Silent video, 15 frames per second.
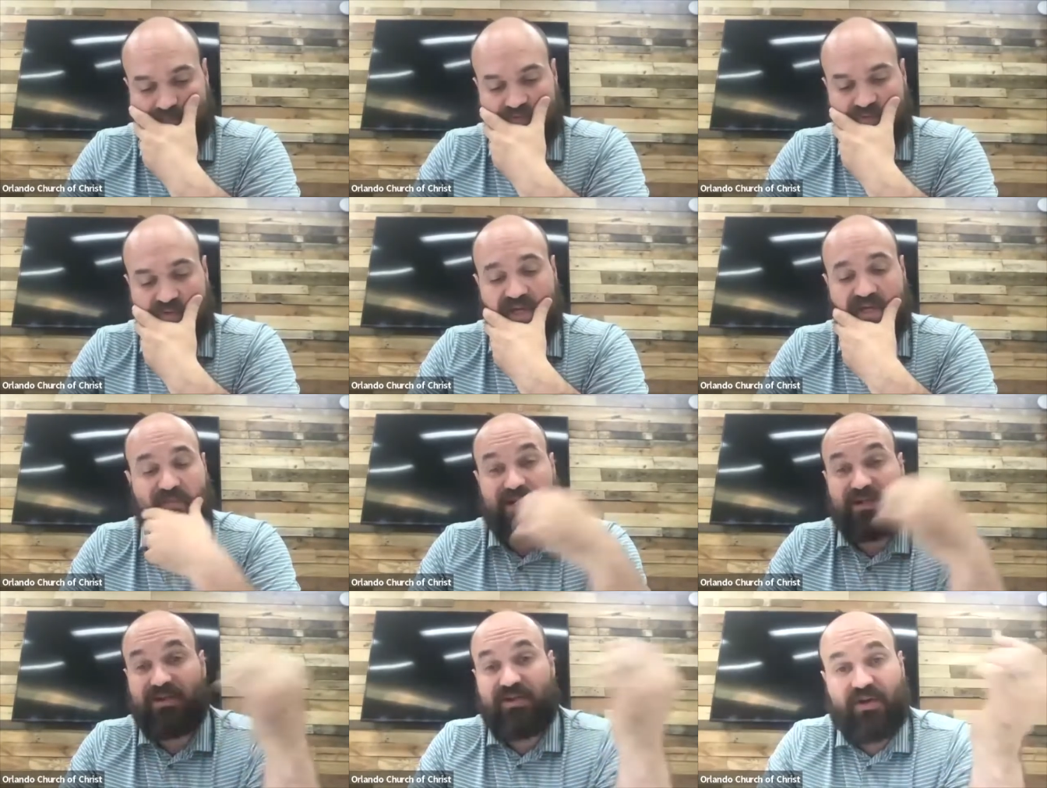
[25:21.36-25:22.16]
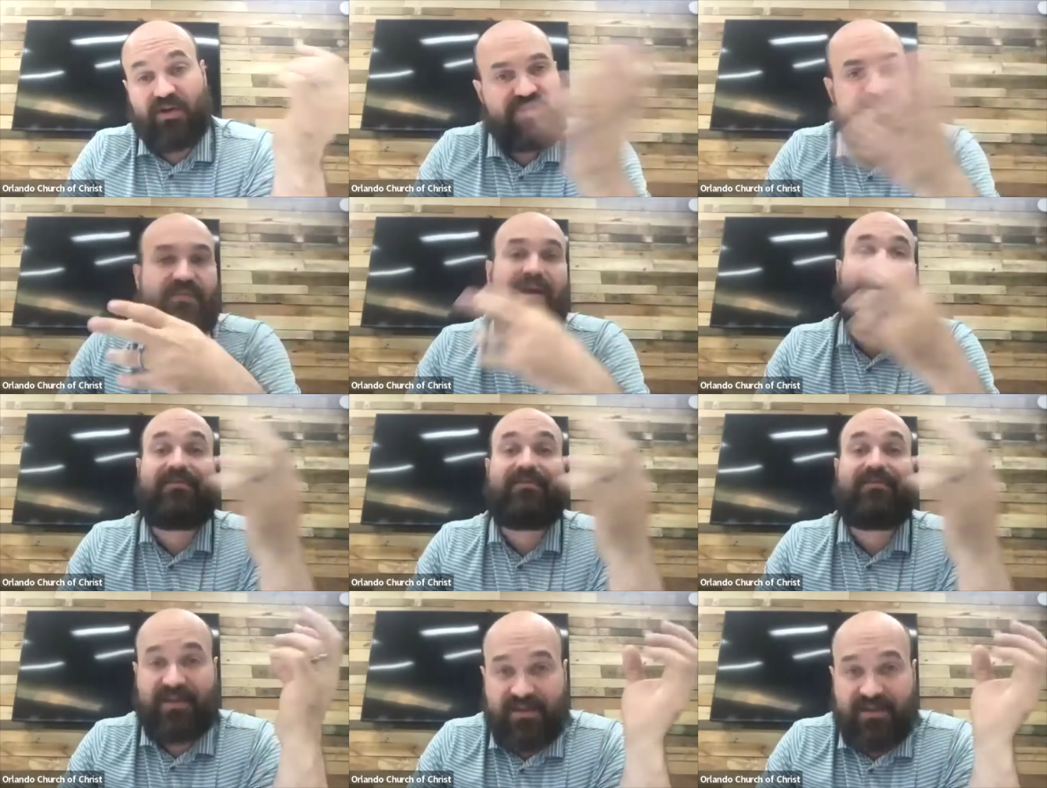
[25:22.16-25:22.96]
Right? What goes
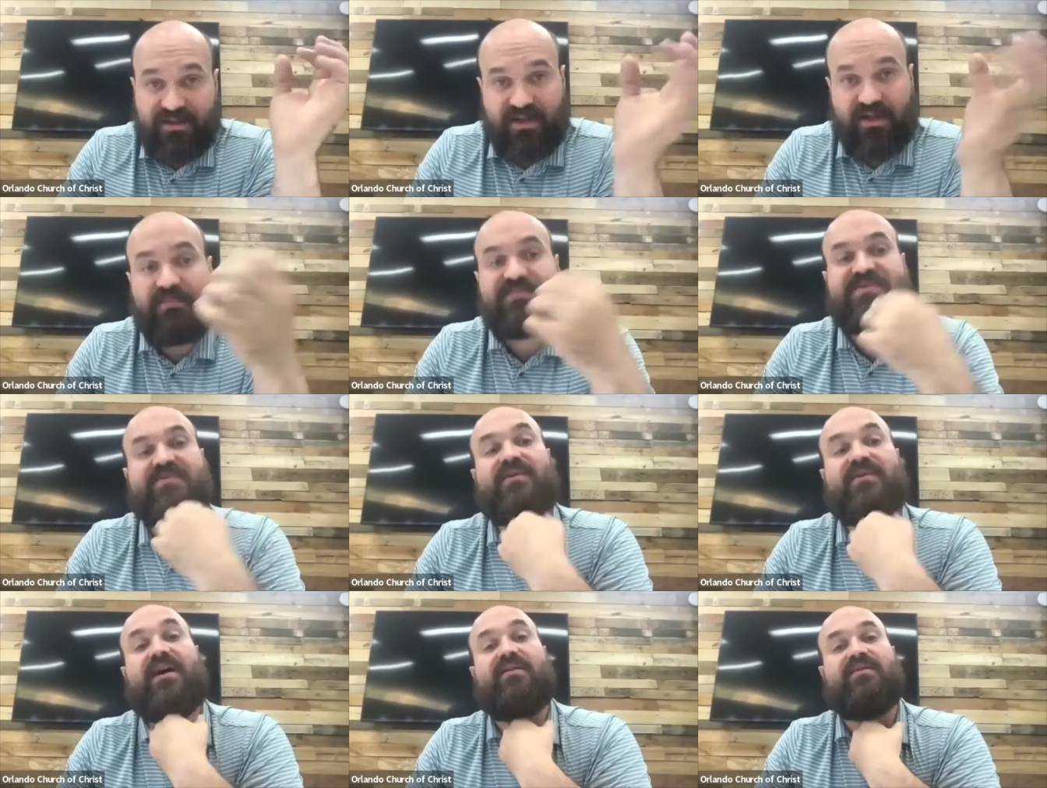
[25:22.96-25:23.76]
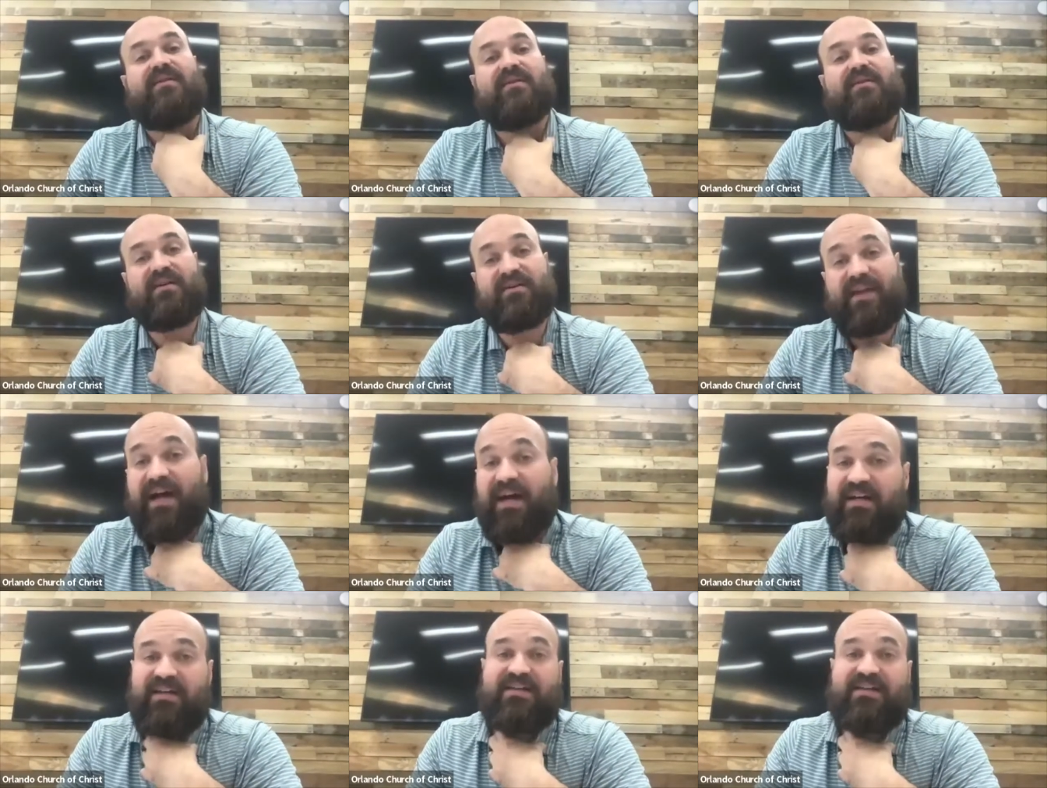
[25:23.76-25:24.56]
around comes around, and
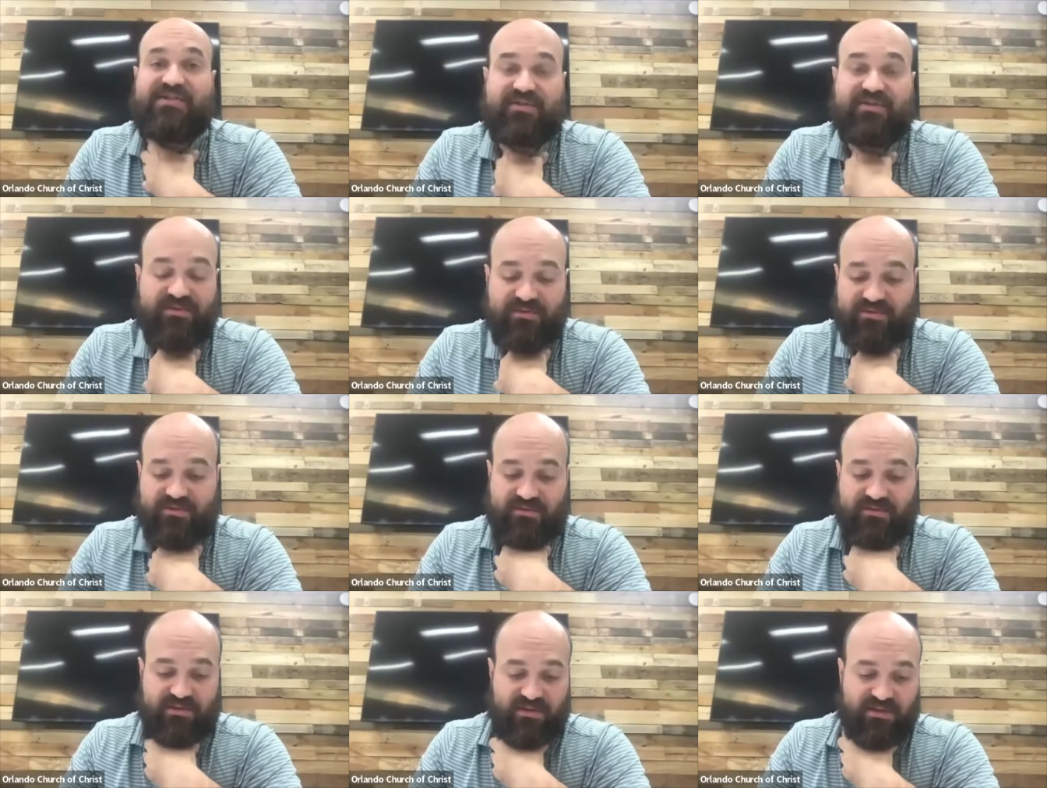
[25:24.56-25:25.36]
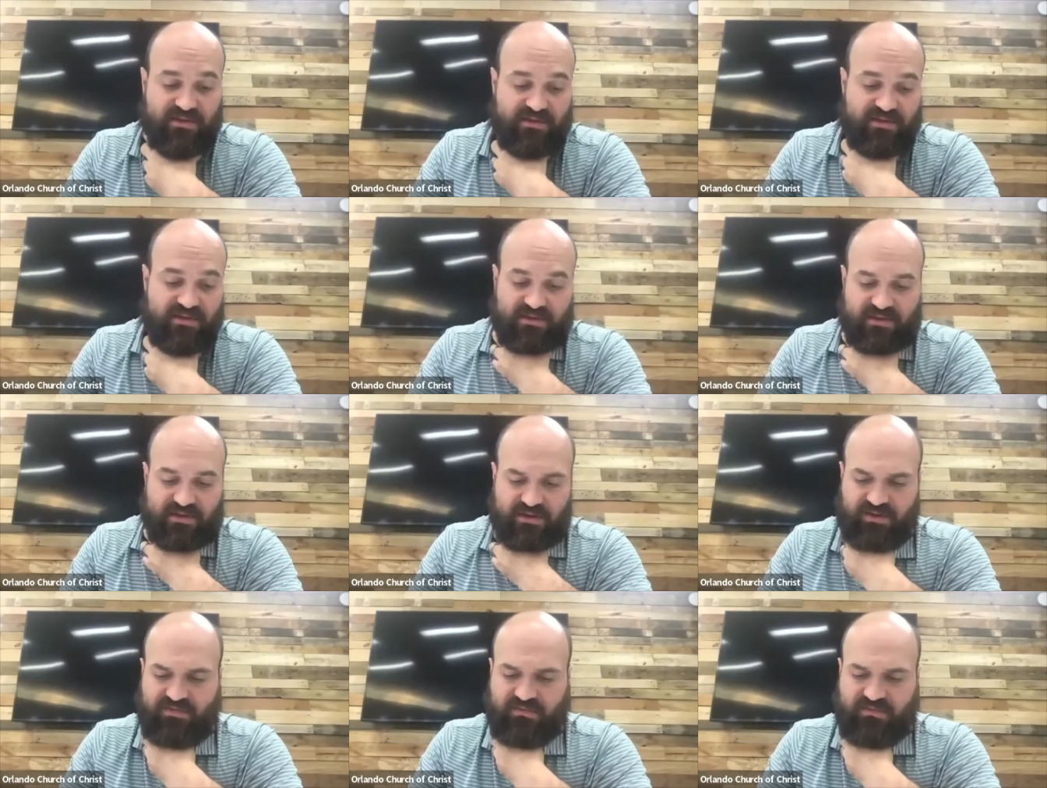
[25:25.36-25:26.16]
that is true
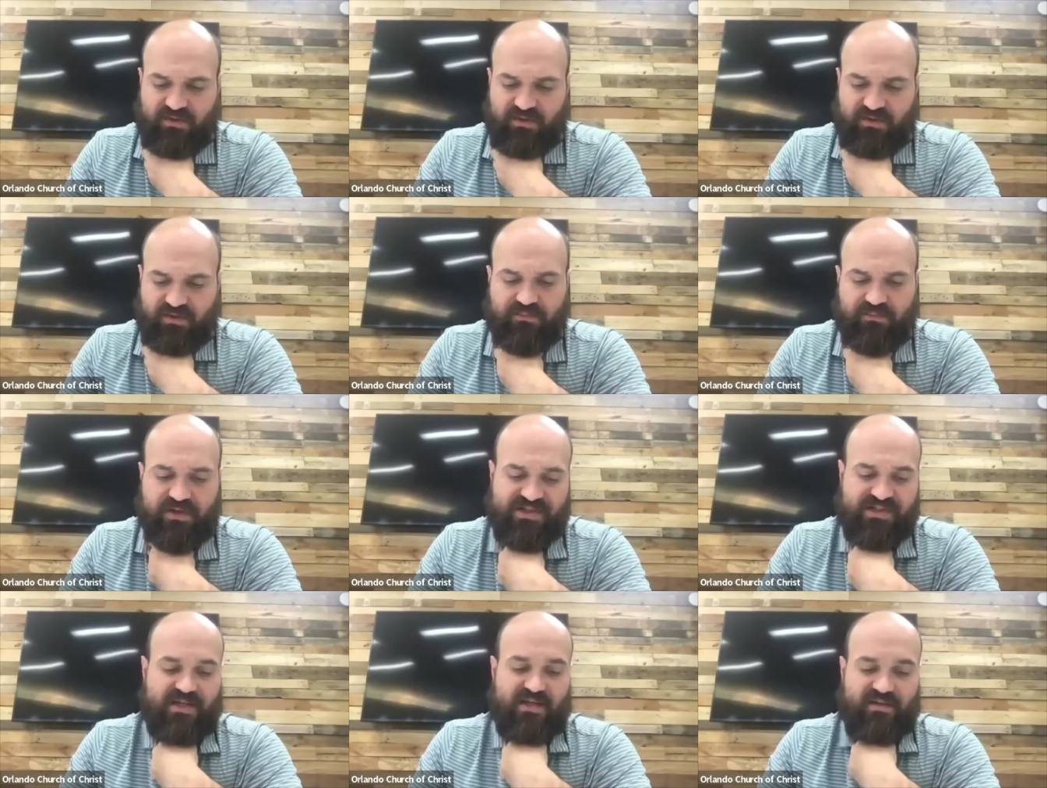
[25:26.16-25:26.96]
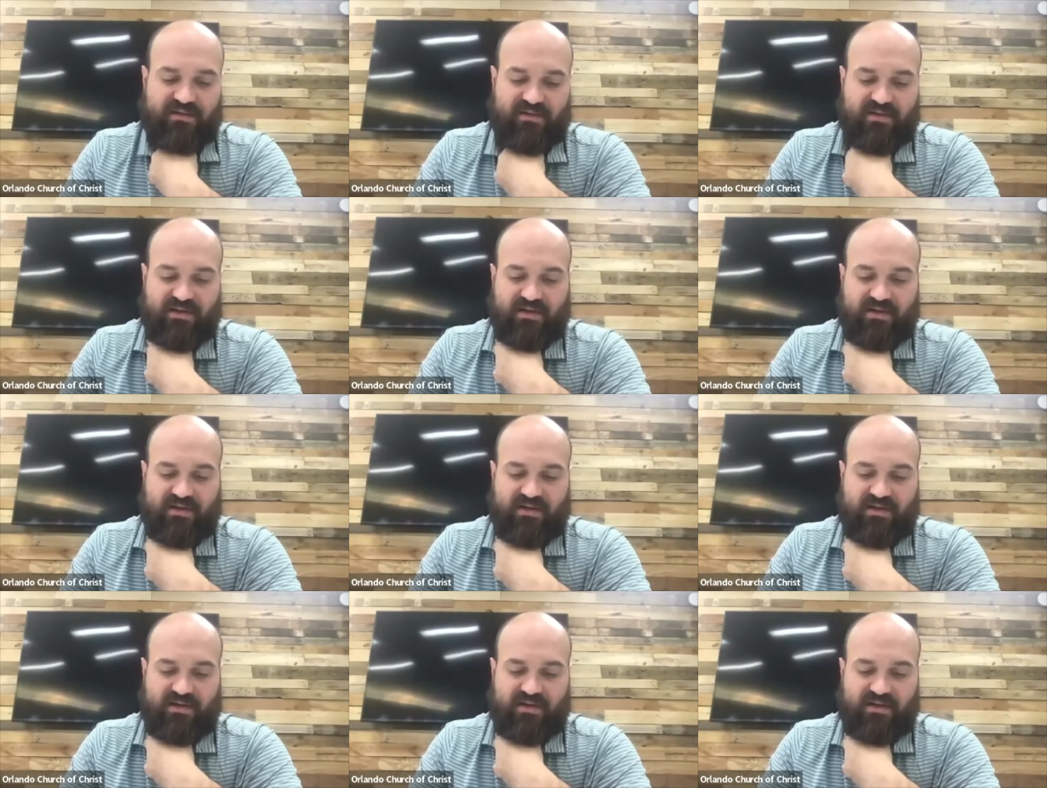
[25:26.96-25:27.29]
of of mercy.